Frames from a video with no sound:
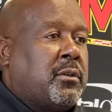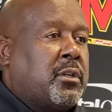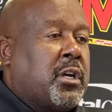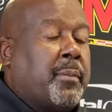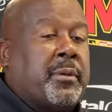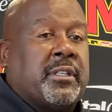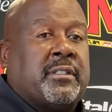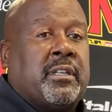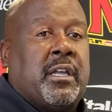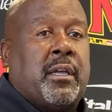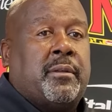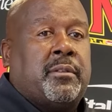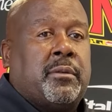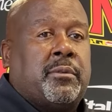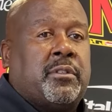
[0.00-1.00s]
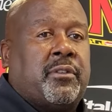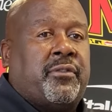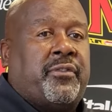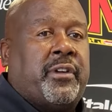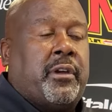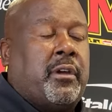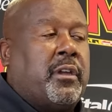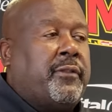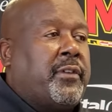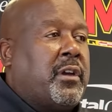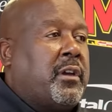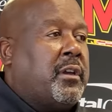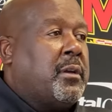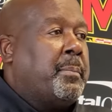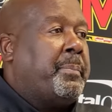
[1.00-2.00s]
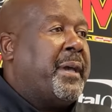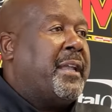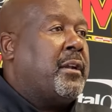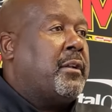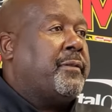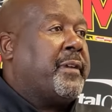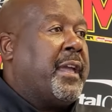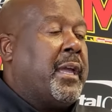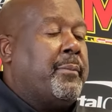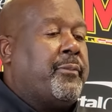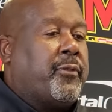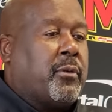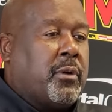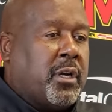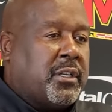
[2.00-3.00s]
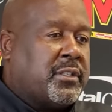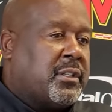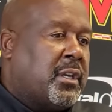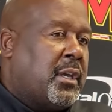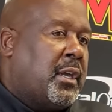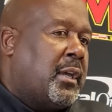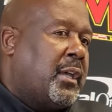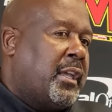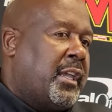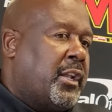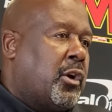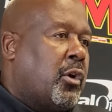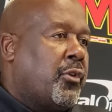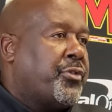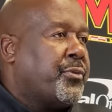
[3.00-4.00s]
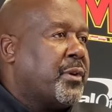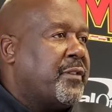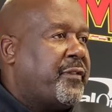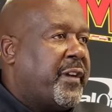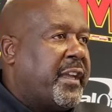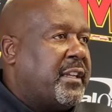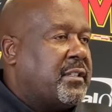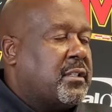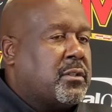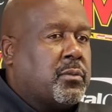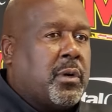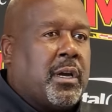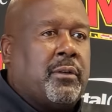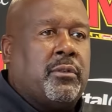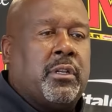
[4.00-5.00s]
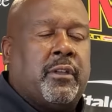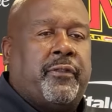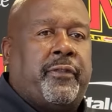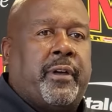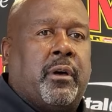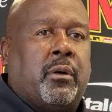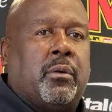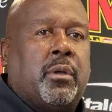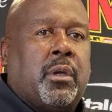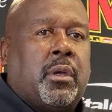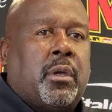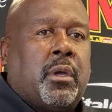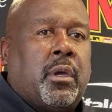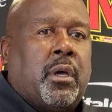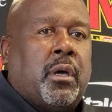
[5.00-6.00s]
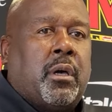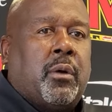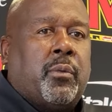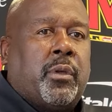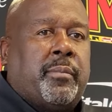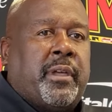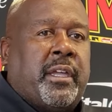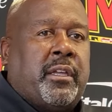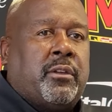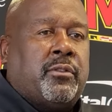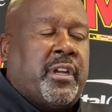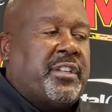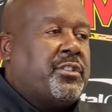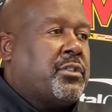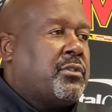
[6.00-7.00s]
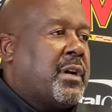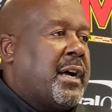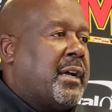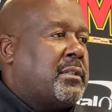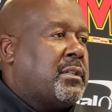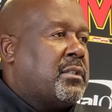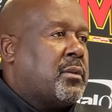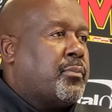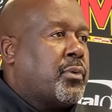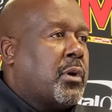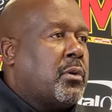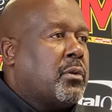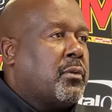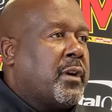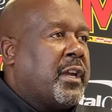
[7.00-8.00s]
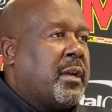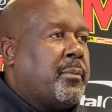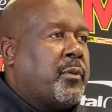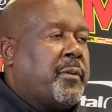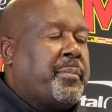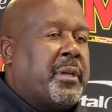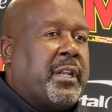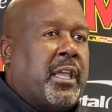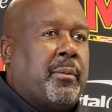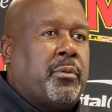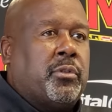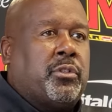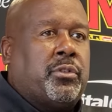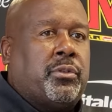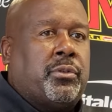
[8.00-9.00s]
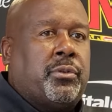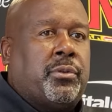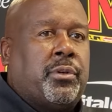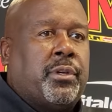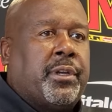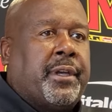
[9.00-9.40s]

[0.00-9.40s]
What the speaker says: know, a couple of times, it was a very, very competitive camp for us in all three phases, where I really felt we made great strides as a program. We've been able to